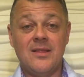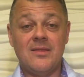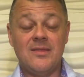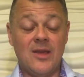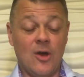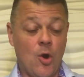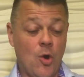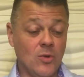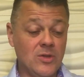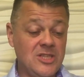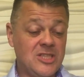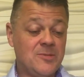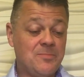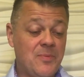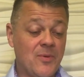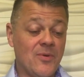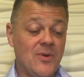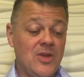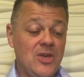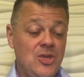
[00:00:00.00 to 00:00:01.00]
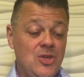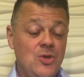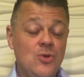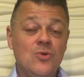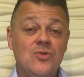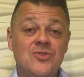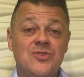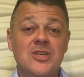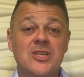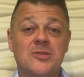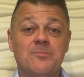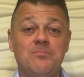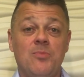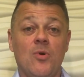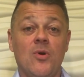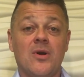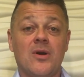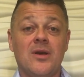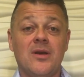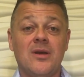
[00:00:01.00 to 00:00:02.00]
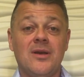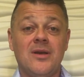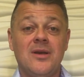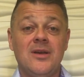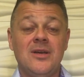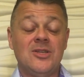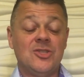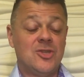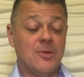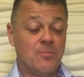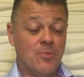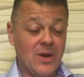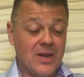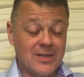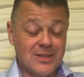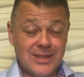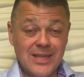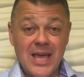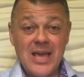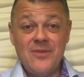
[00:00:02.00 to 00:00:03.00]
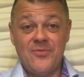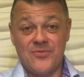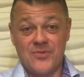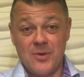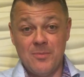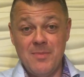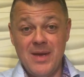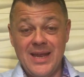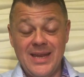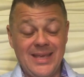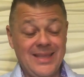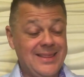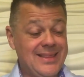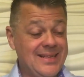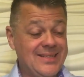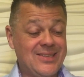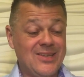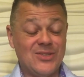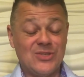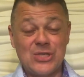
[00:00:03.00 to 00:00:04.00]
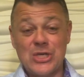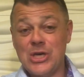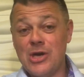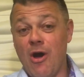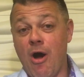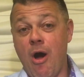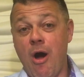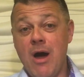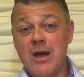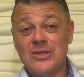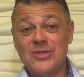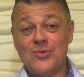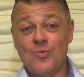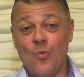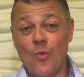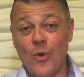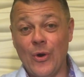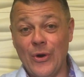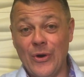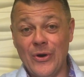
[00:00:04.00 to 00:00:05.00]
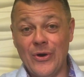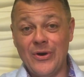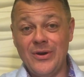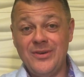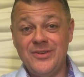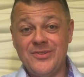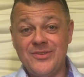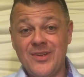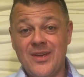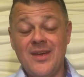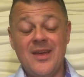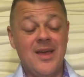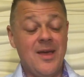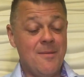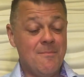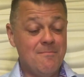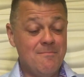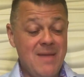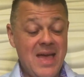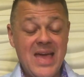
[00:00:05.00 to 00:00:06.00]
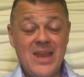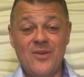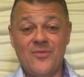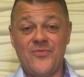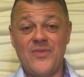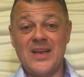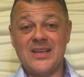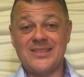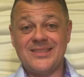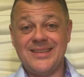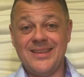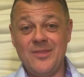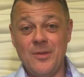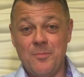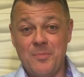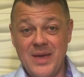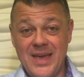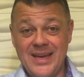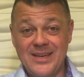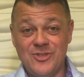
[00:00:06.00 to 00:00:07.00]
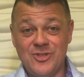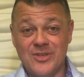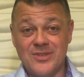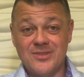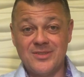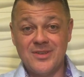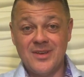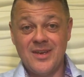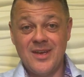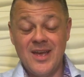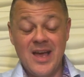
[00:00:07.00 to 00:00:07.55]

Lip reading: The Holy Spirit used this book to bring life to many. This is God's words manifest in the pages.